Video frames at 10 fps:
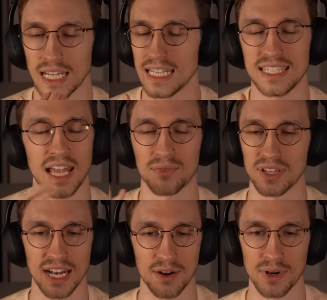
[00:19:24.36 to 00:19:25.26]
He's definitely
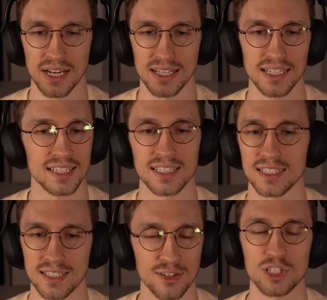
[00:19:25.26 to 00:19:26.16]
not ready.
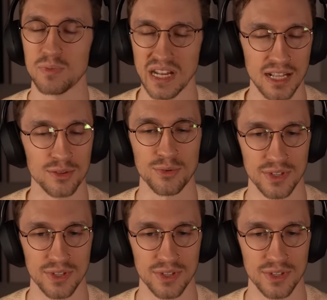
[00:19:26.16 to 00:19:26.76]
They're speeding through